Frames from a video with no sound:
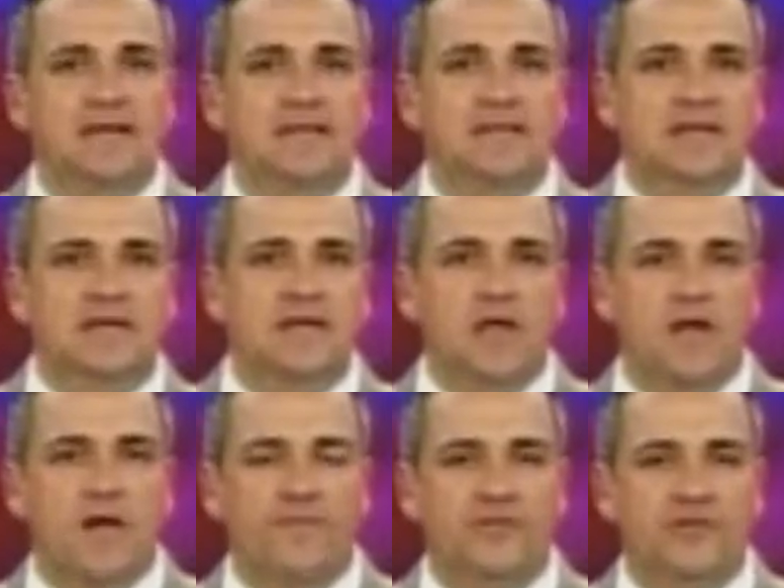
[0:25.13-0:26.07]
is kicking
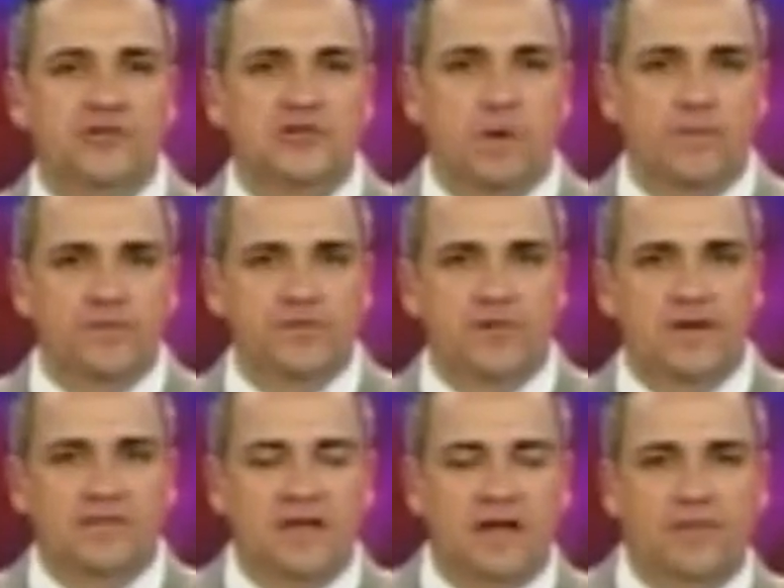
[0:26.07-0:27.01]
off its Show of
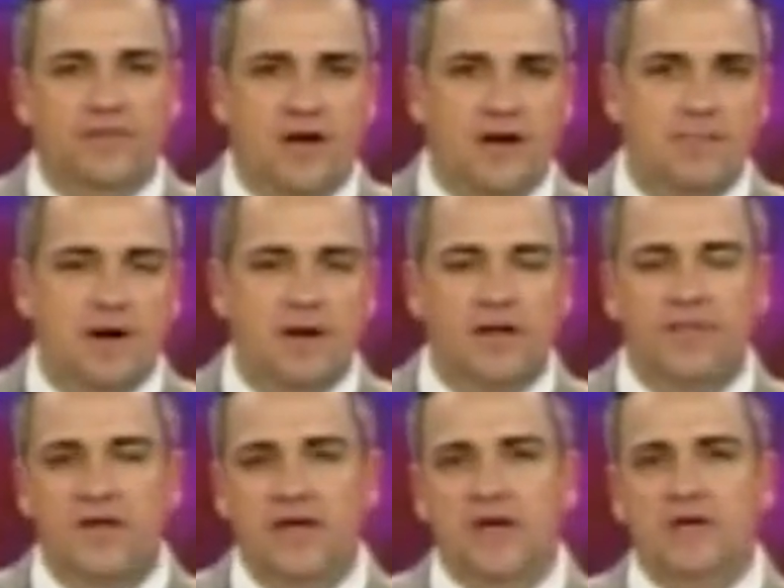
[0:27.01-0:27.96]
Strength telethon. And
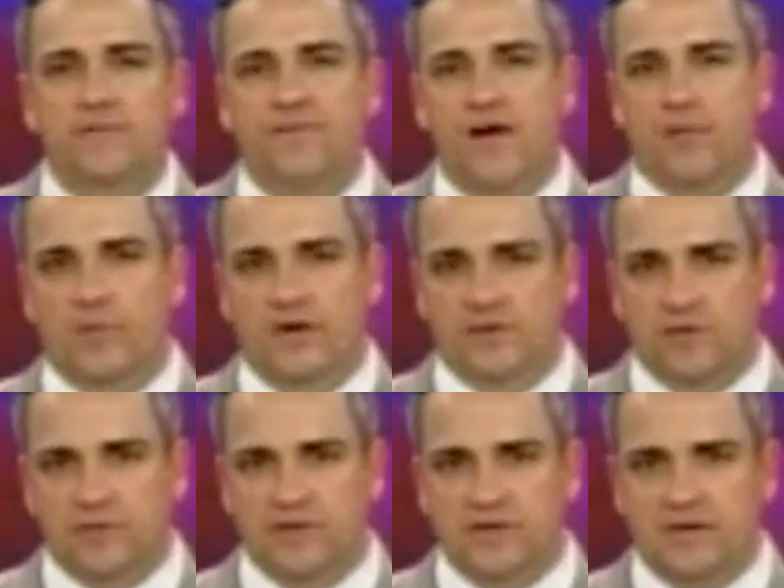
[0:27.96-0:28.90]
Meredith, you found
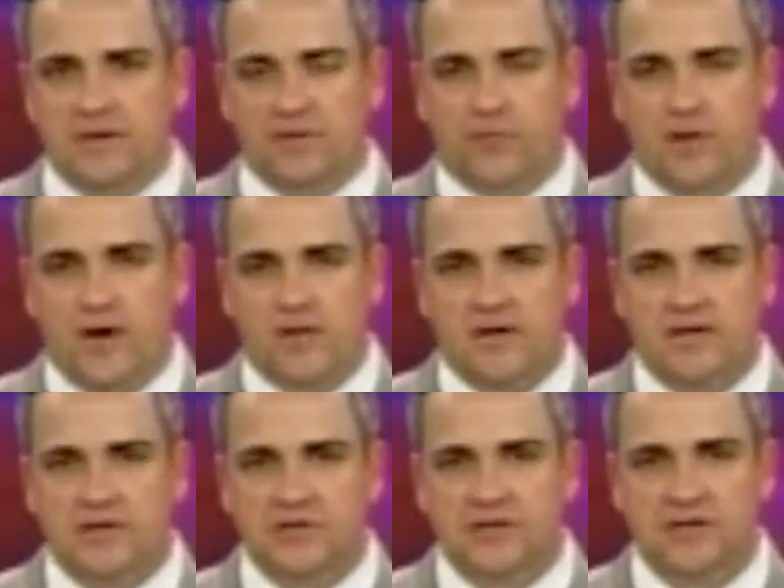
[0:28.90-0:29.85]
research into this rare
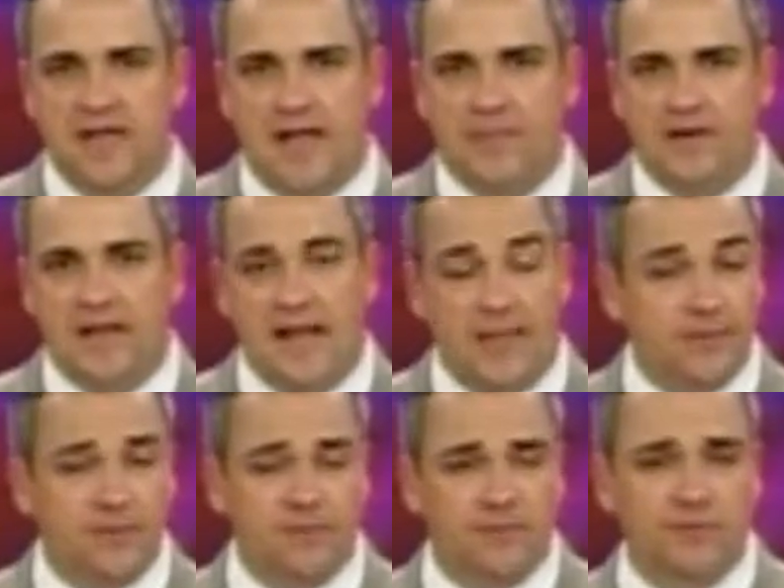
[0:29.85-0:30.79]
condition is happening at
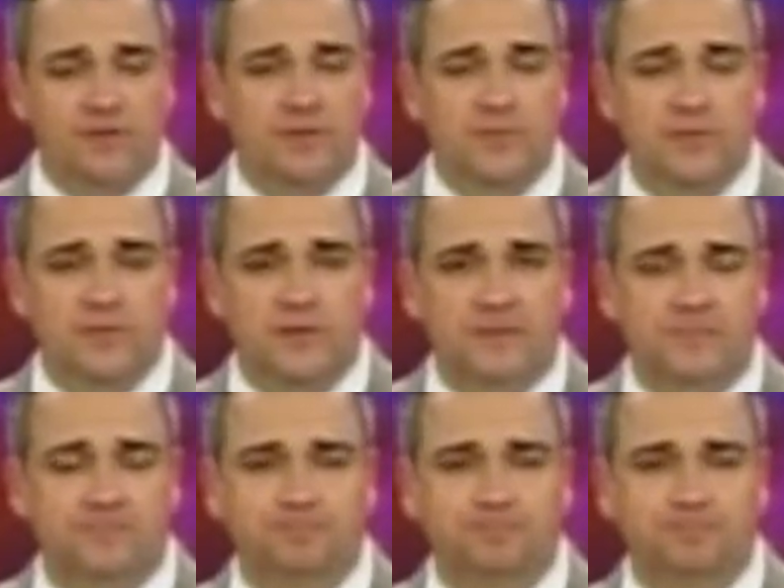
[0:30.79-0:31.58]
the University of Missouri.